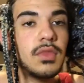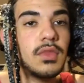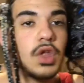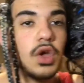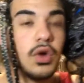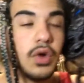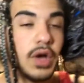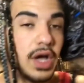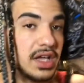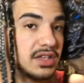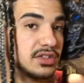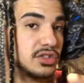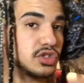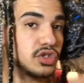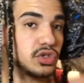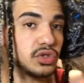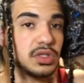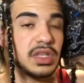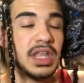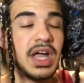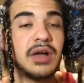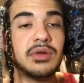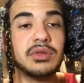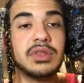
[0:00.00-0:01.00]
Okay, so
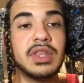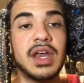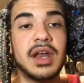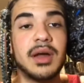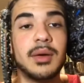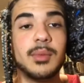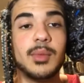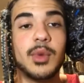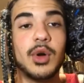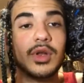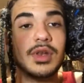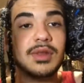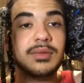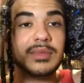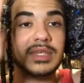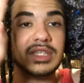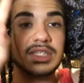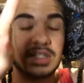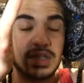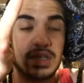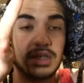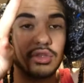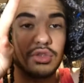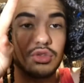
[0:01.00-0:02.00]
now that I'm only
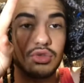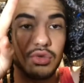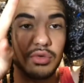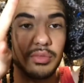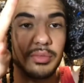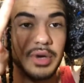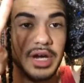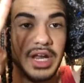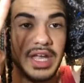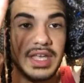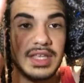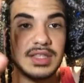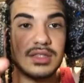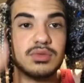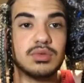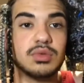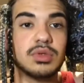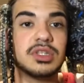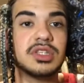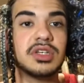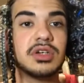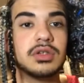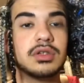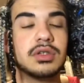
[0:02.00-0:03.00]
missing 2 braids,
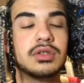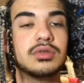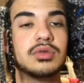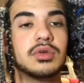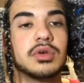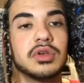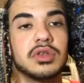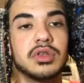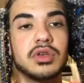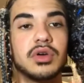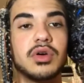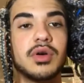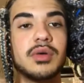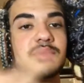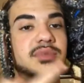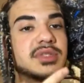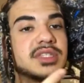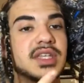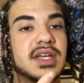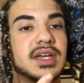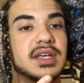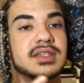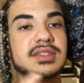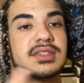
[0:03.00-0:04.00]
what I'm gonna do, I'm gonna go
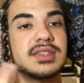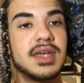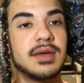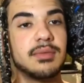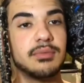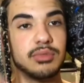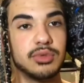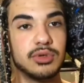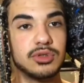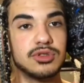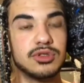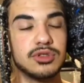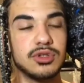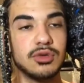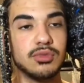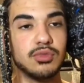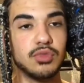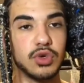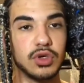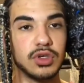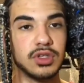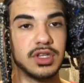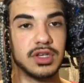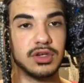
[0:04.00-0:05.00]
upstairs and put some
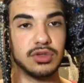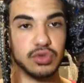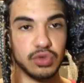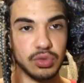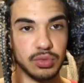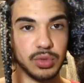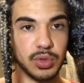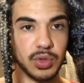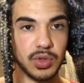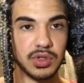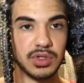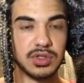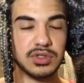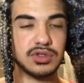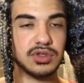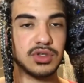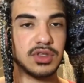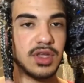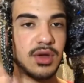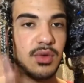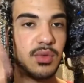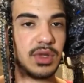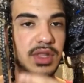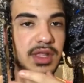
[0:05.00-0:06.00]
water to boil. So
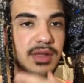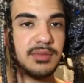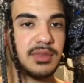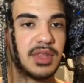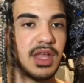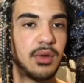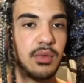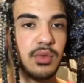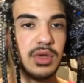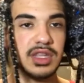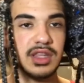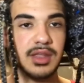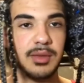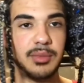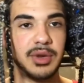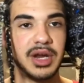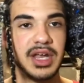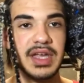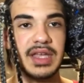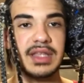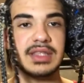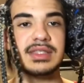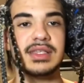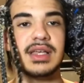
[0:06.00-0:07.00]
then when I'm done with the
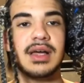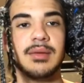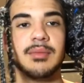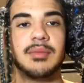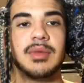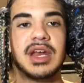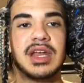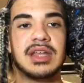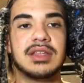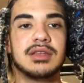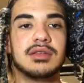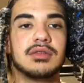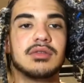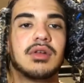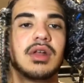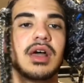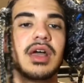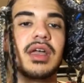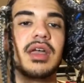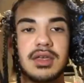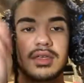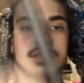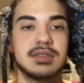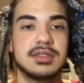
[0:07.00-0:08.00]
braids, I'm ready to
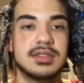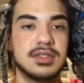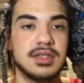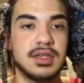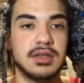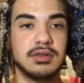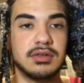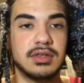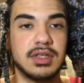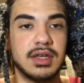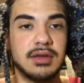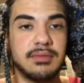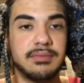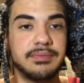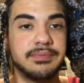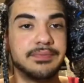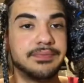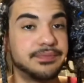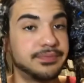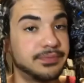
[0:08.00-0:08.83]
like seal them.